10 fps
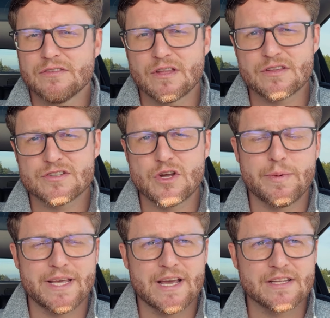that there's
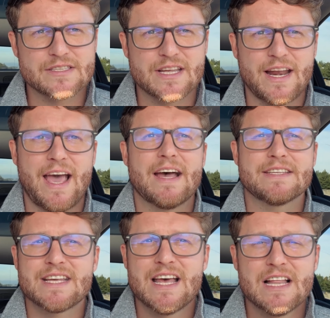nobody else that
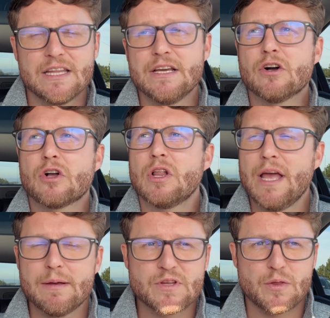has legal
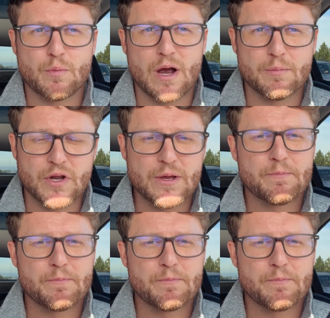claim to the property.